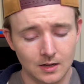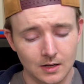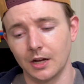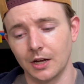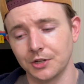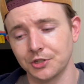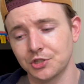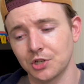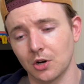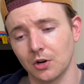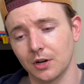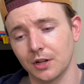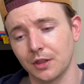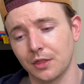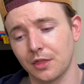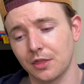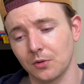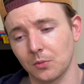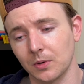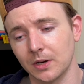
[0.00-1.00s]
Uncharted
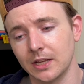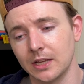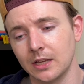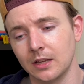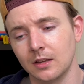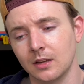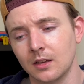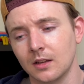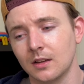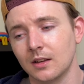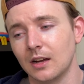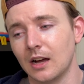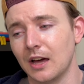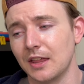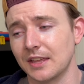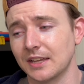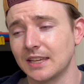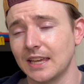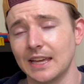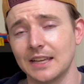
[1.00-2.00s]
3,
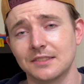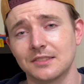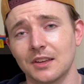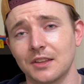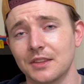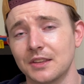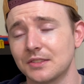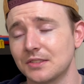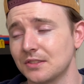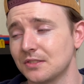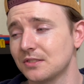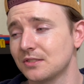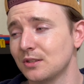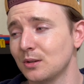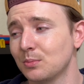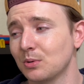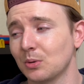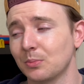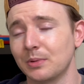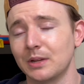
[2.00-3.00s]
the case on this is
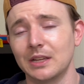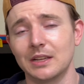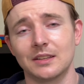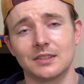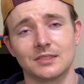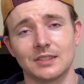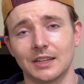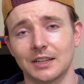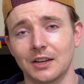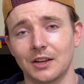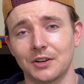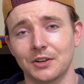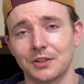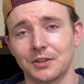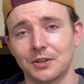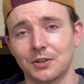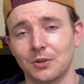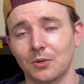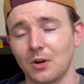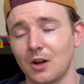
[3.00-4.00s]
super beat because I got it at
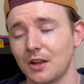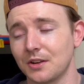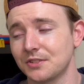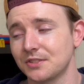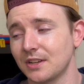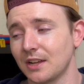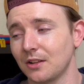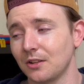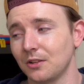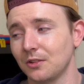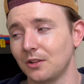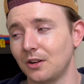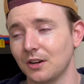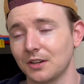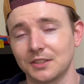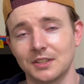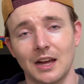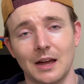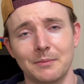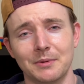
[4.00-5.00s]
a garage sale a
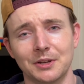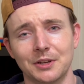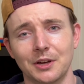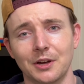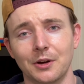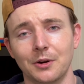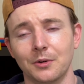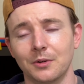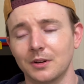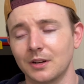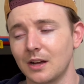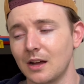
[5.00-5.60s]
long time ago.